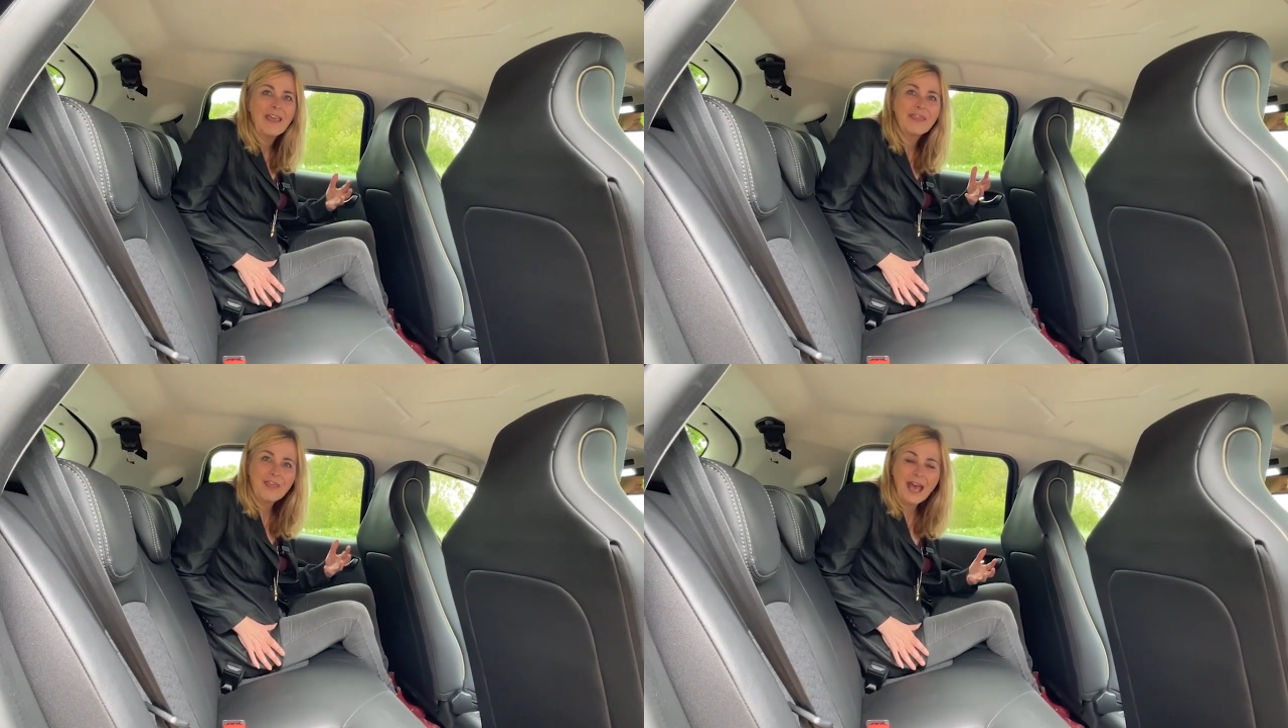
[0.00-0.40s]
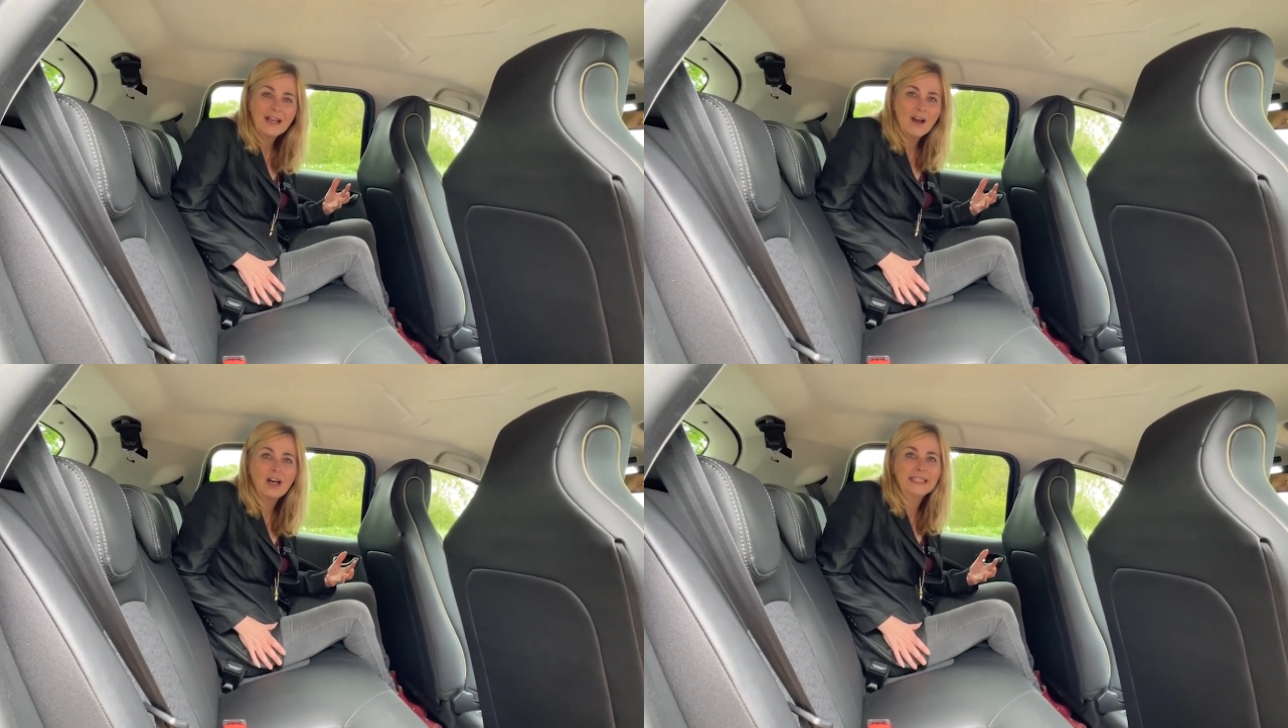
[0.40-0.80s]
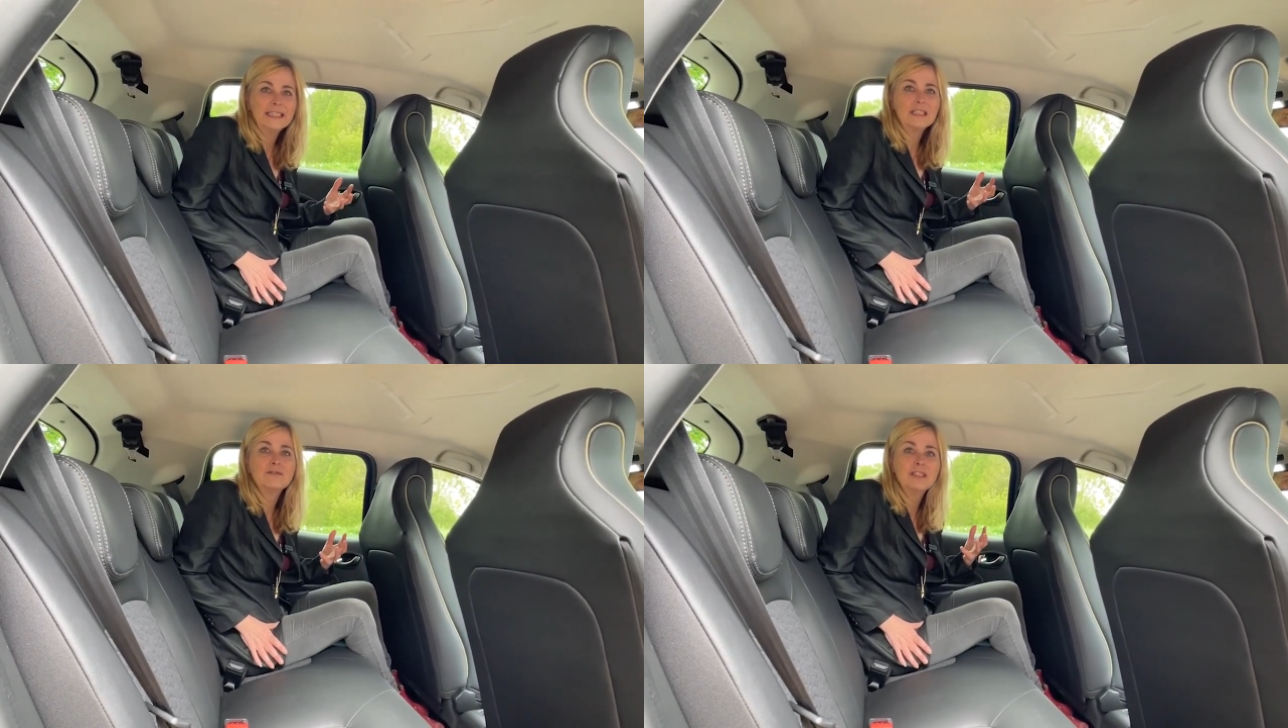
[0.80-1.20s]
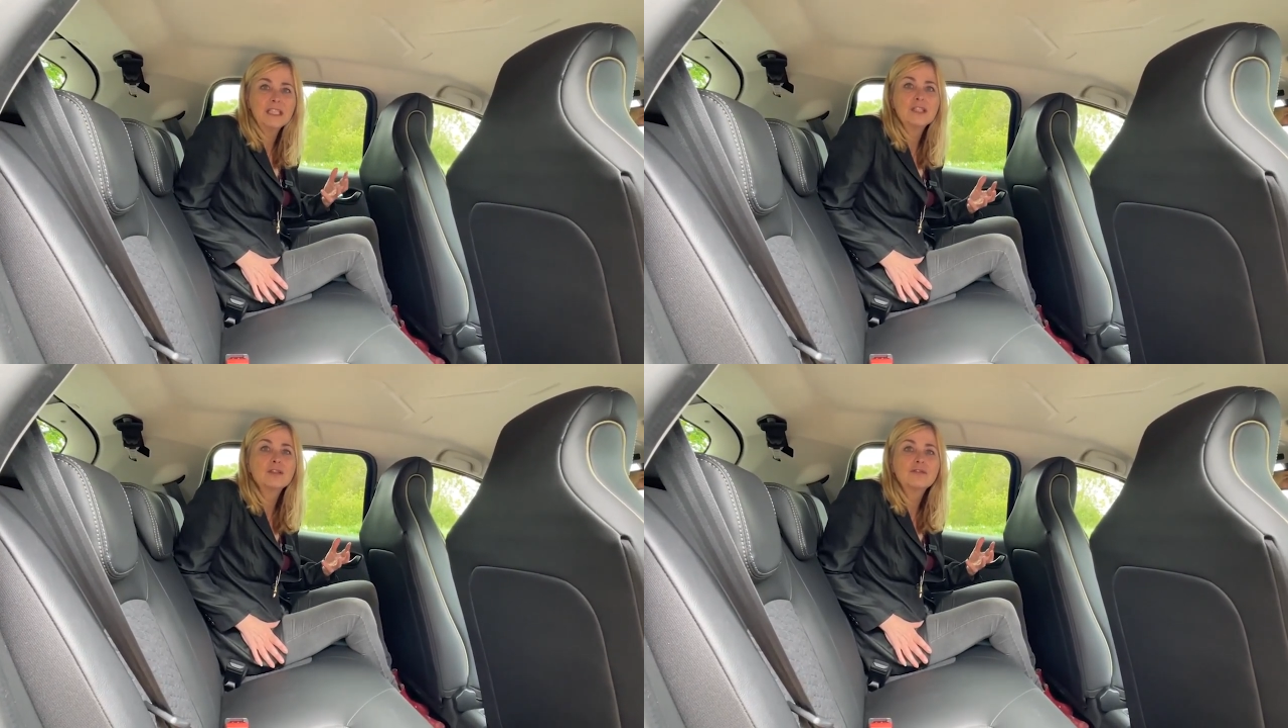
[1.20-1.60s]
that kind of
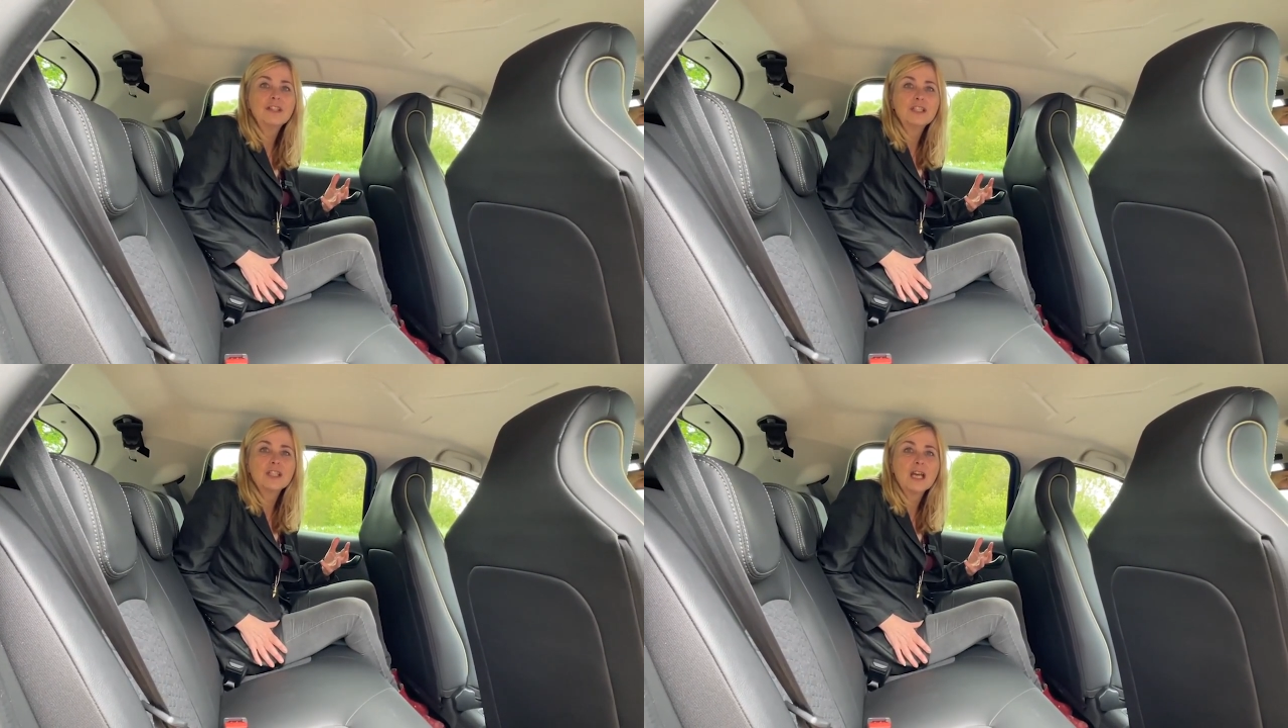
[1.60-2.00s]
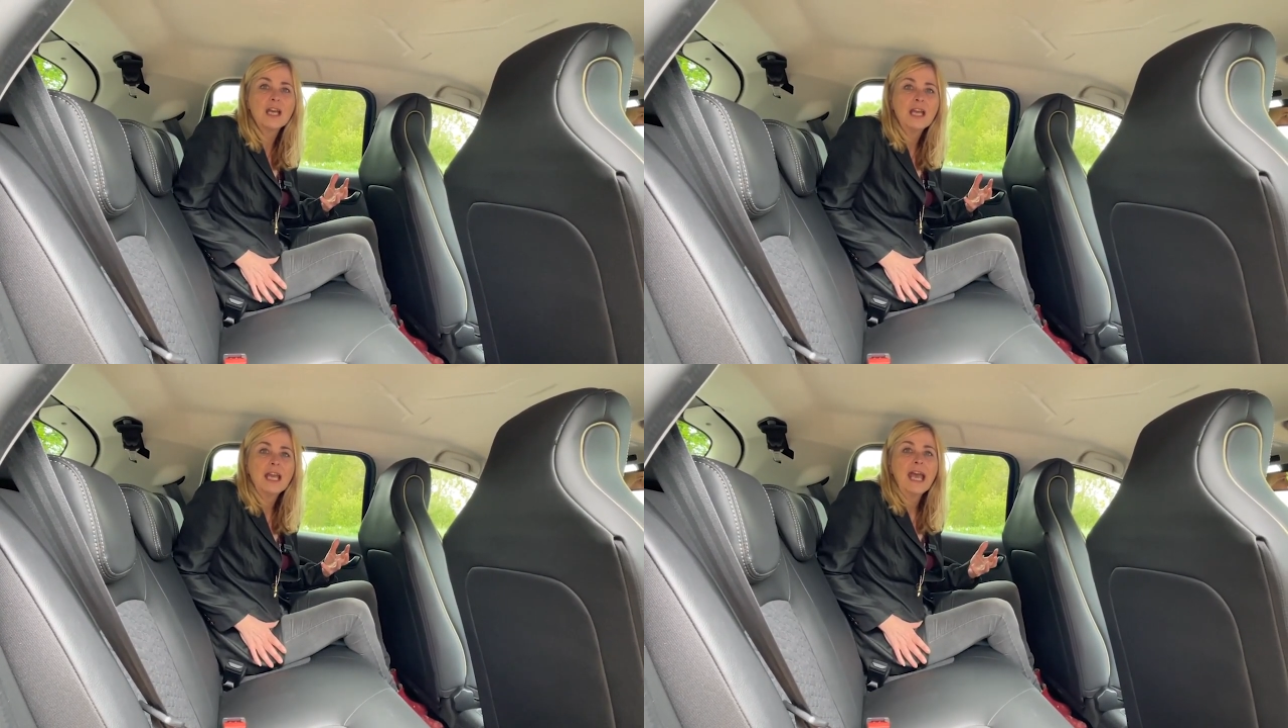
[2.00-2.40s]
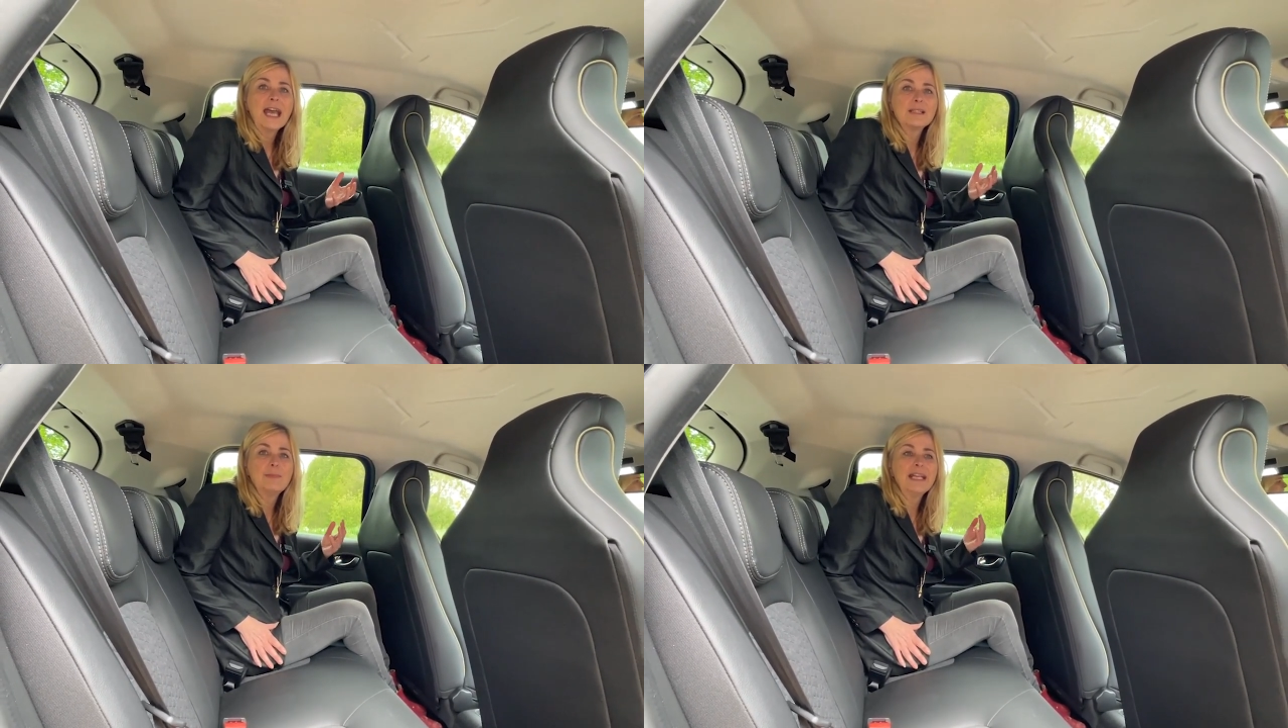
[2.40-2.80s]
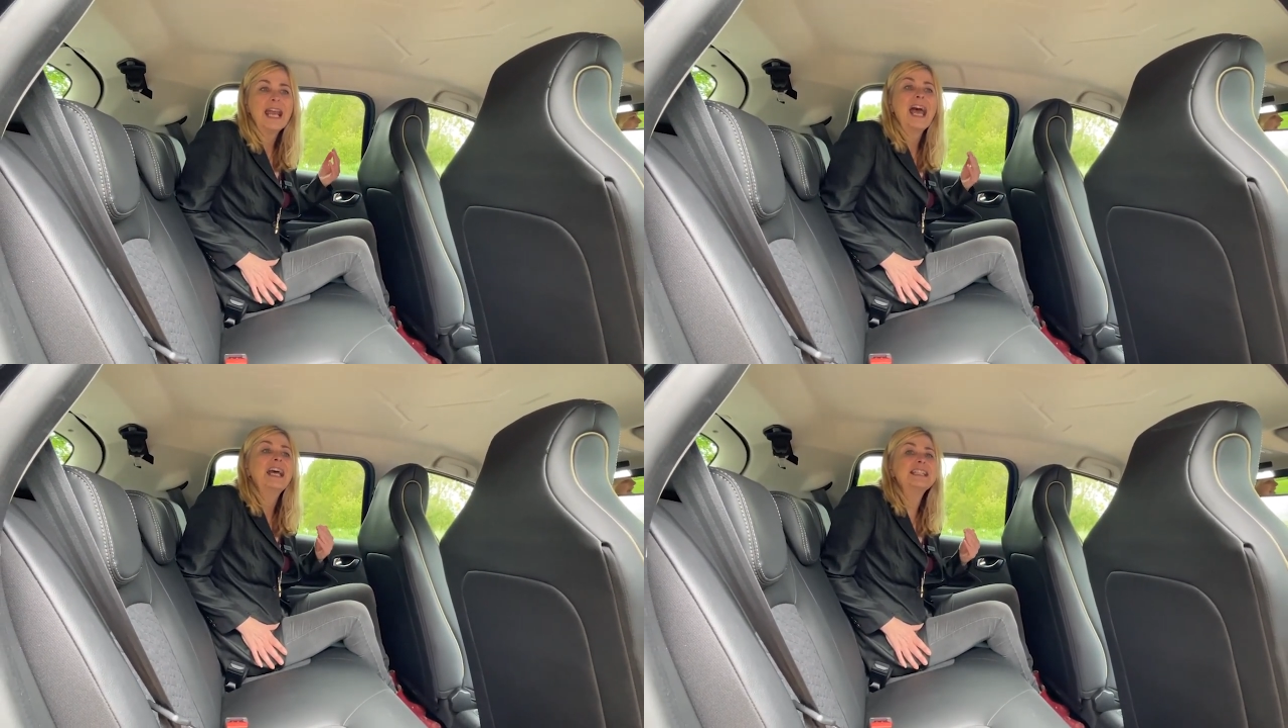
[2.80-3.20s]
digital feature has been
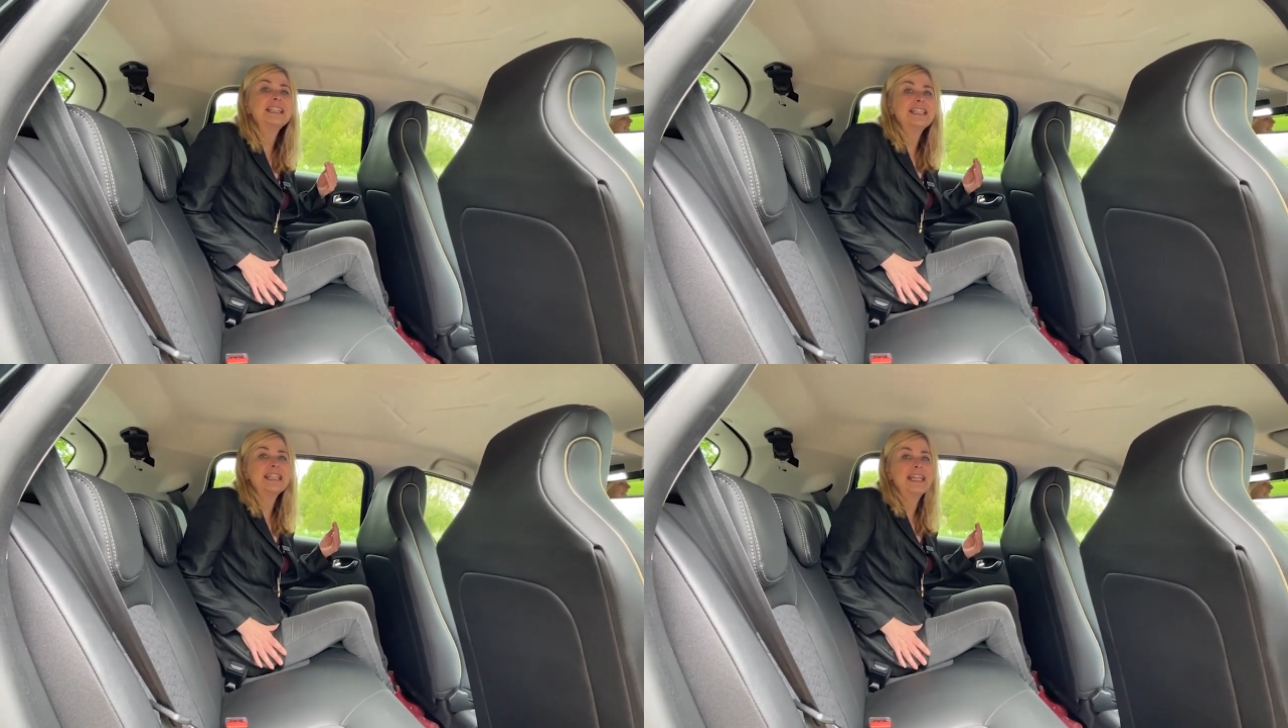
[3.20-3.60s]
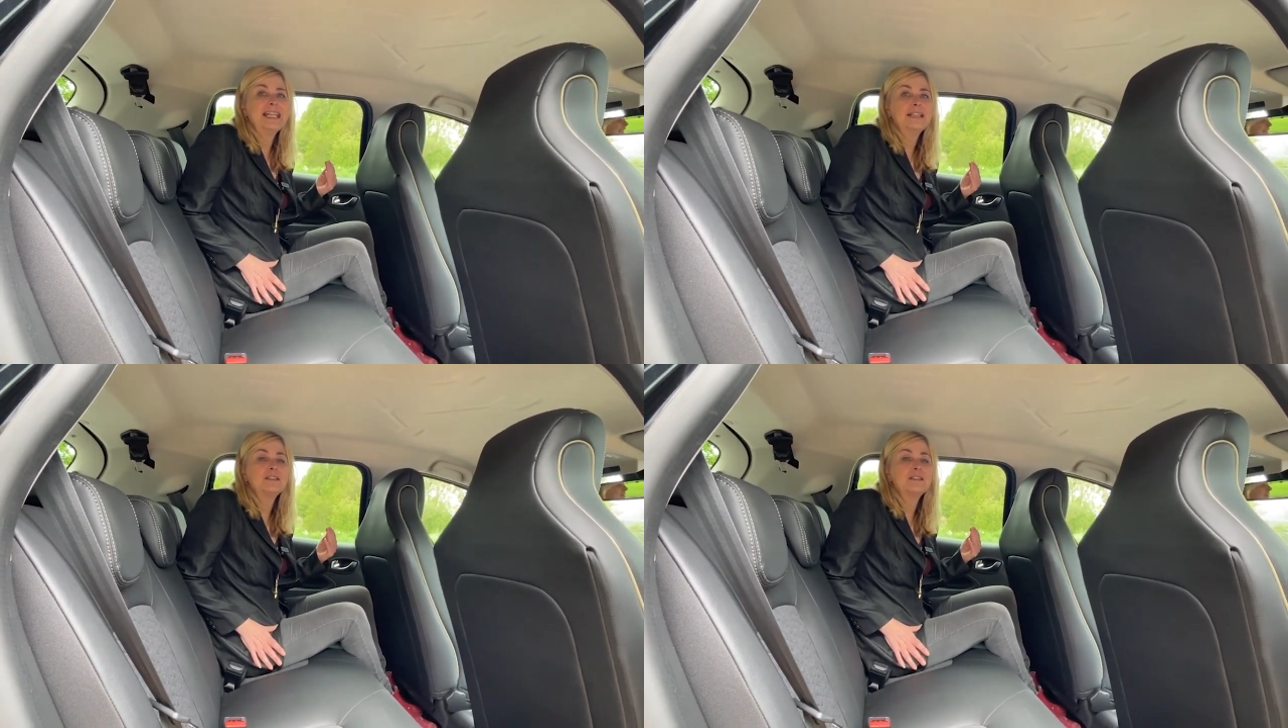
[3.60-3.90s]
added in.